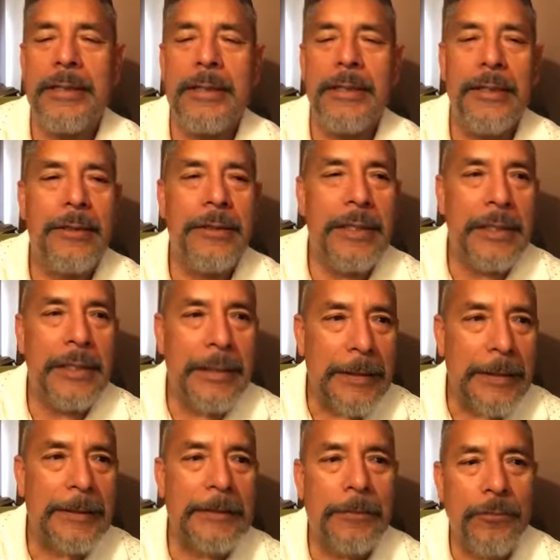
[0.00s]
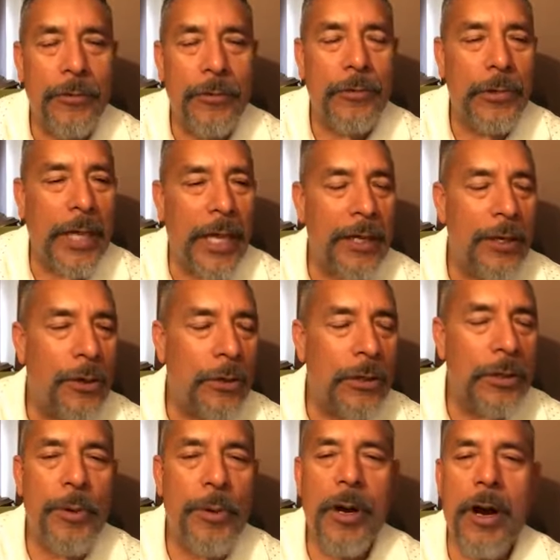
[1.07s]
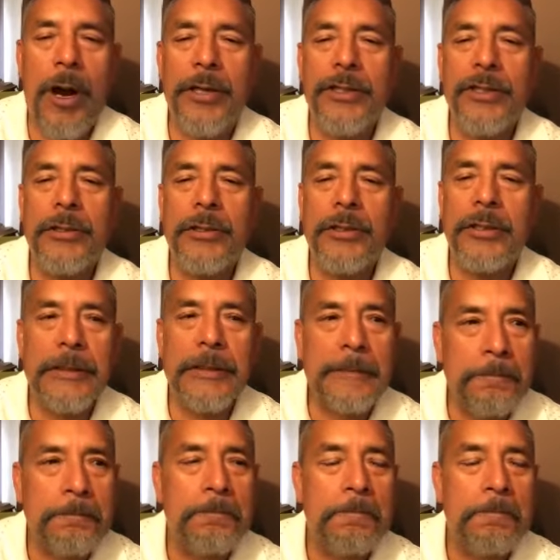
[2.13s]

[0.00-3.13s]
you know, and taking all the precautions and